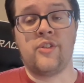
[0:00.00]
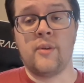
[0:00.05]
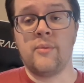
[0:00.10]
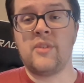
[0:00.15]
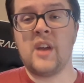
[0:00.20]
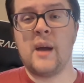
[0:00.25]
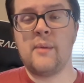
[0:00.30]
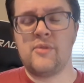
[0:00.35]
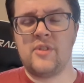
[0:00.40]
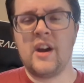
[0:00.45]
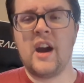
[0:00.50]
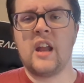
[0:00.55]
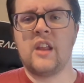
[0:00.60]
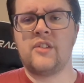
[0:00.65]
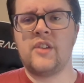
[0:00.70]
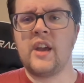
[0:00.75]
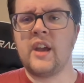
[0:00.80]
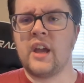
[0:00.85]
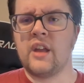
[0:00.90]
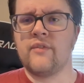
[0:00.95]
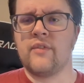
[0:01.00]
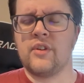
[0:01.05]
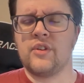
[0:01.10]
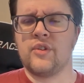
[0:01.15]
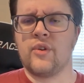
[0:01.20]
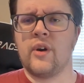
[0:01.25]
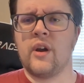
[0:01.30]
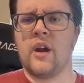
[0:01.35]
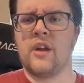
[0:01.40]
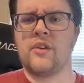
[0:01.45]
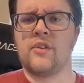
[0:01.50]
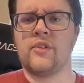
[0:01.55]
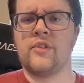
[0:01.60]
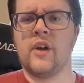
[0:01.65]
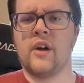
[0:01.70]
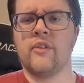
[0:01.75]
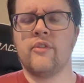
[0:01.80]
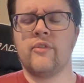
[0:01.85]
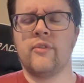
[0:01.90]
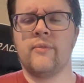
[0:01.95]
sometimes you got to take inventory on
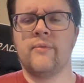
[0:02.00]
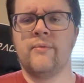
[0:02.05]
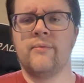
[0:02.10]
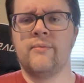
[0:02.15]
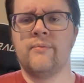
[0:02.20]
yourself.